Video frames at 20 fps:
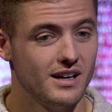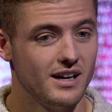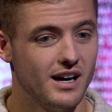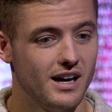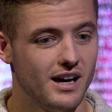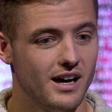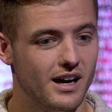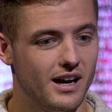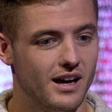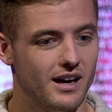
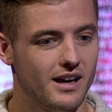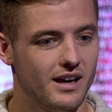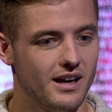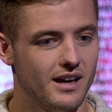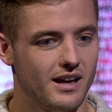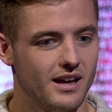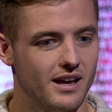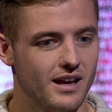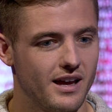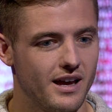
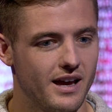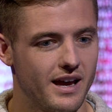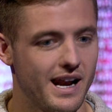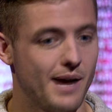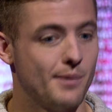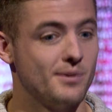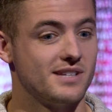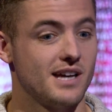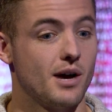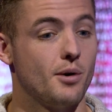And
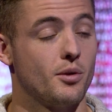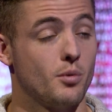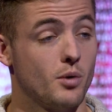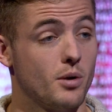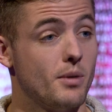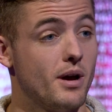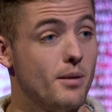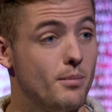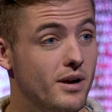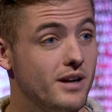I was out with one
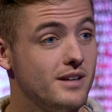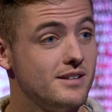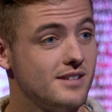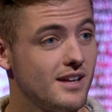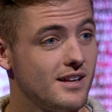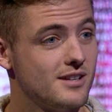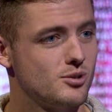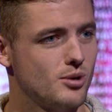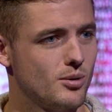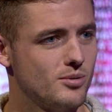of my buddies
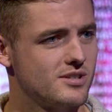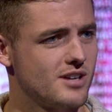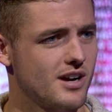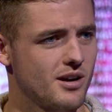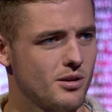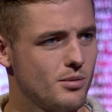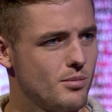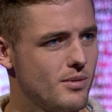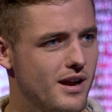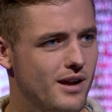then, so I was
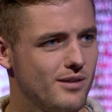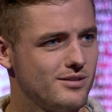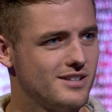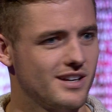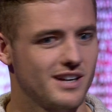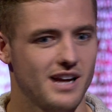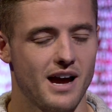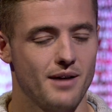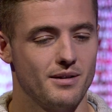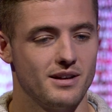talking to them and I was
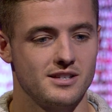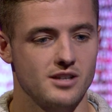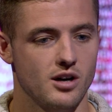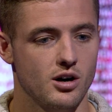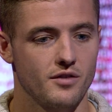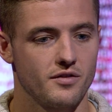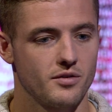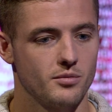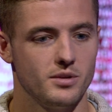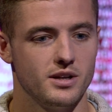like, it's
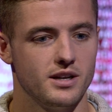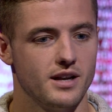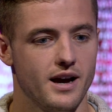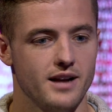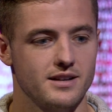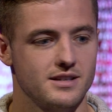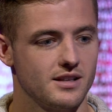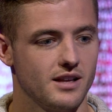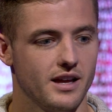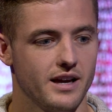hard for me
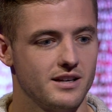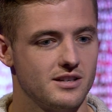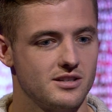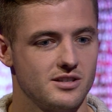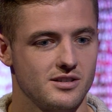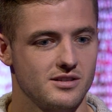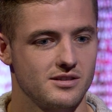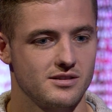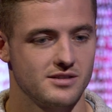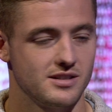not to like
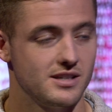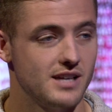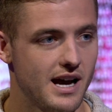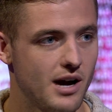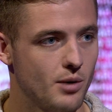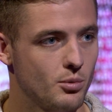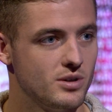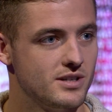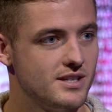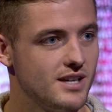just see
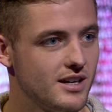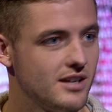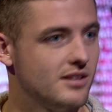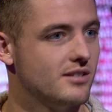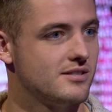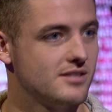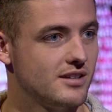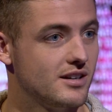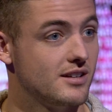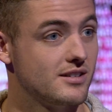how
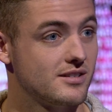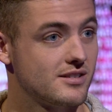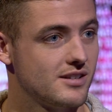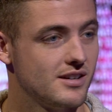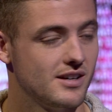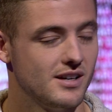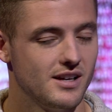ridiculous it is.